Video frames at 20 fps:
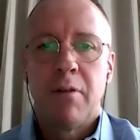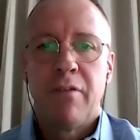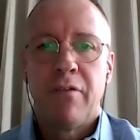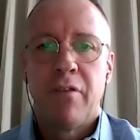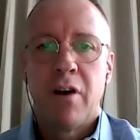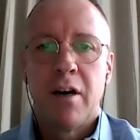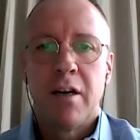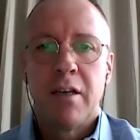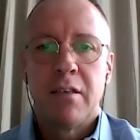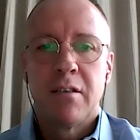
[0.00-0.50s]

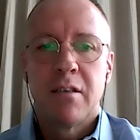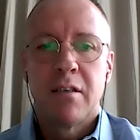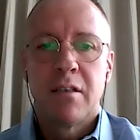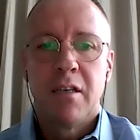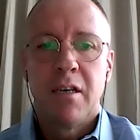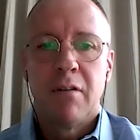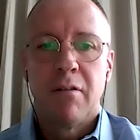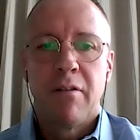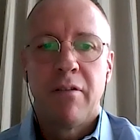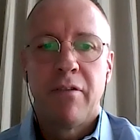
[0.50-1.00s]
find
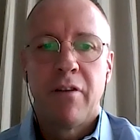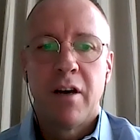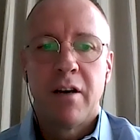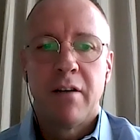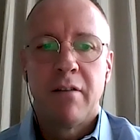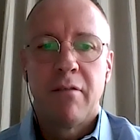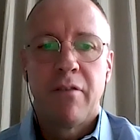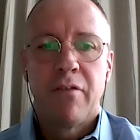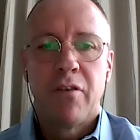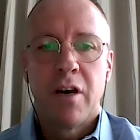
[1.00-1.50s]

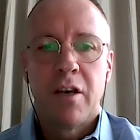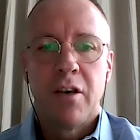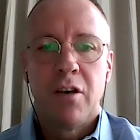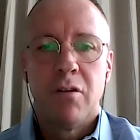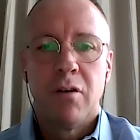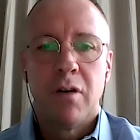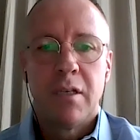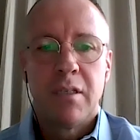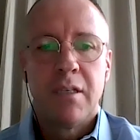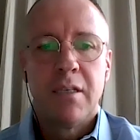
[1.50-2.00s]

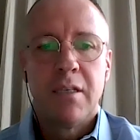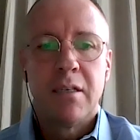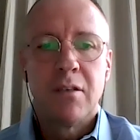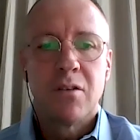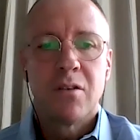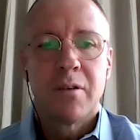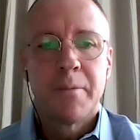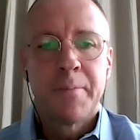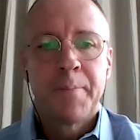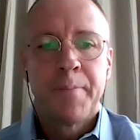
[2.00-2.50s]
new
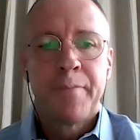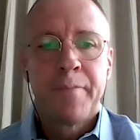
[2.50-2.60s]
ideas.